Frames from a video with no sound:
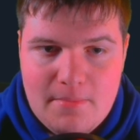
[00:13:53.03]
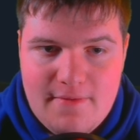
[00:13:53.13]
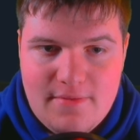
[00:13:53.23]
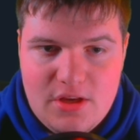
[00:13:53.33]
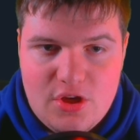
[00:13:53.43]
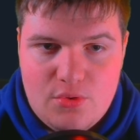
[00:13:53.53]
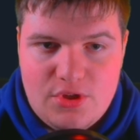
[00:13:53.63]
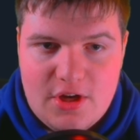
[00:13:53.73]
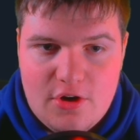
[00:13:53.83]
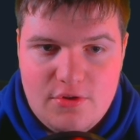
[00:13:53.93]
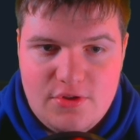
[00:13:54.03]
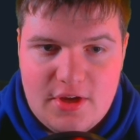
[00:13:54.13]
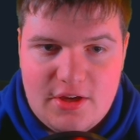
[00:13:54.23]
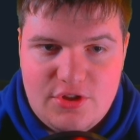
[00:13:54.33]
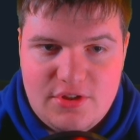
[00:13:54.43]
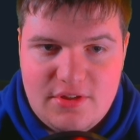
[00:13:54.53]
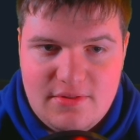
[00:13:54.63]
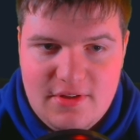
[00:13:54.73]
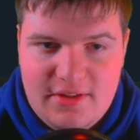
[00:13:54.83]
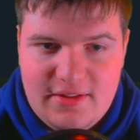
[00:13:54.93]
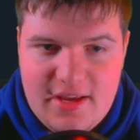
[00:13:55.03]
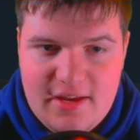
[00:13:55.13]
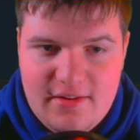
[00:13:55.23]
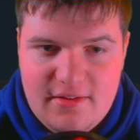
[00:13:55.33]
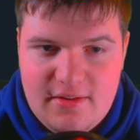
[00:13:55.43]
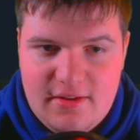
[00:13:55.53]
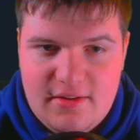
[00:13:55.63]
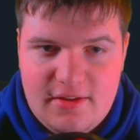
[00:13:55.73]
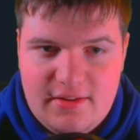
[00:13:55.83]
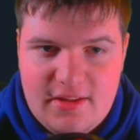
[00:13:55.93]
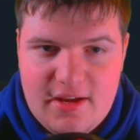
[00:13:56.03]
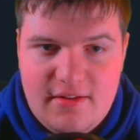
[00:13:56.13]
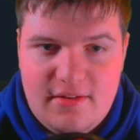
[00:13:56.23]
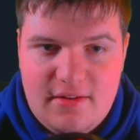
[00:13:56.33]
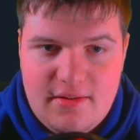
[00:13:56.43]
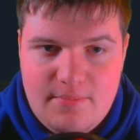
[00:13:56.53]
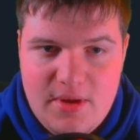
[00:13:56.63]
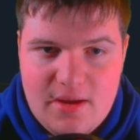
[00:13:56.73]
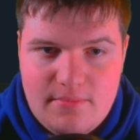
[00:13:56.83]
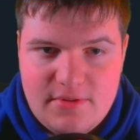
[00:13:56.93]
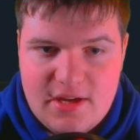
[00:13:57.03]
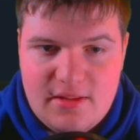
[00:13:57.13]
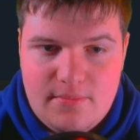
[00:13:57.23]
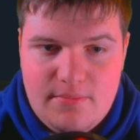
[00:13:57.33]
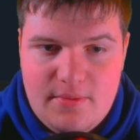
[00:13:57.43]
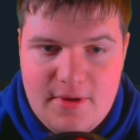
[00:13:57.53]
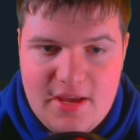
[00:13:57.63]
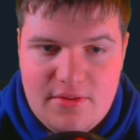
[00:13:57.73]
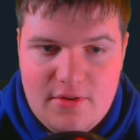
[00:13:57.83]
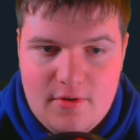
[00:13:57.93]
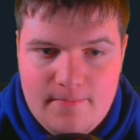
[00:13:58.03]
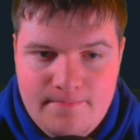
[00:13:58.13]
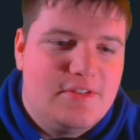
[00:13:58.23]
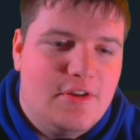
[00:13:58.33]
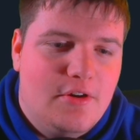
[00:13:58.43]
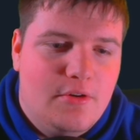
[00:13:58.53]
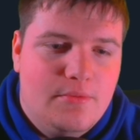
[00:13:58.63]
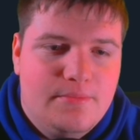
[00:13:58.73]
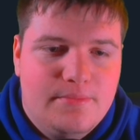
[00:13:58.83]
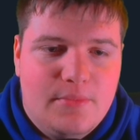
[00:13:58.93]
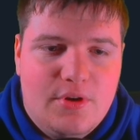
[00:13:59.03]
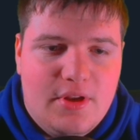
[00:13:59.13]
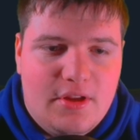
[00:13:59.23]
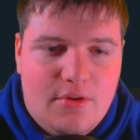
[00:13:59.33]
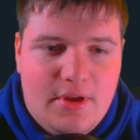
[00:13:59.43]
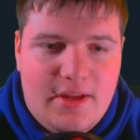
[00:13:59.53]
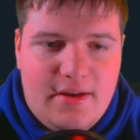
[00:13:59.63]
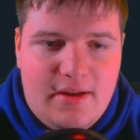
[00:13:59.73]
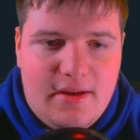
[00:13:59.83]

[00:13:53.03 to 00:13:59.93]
video share, so I can just click that, and then bam, it's got the path there. So I'm gonna go ahead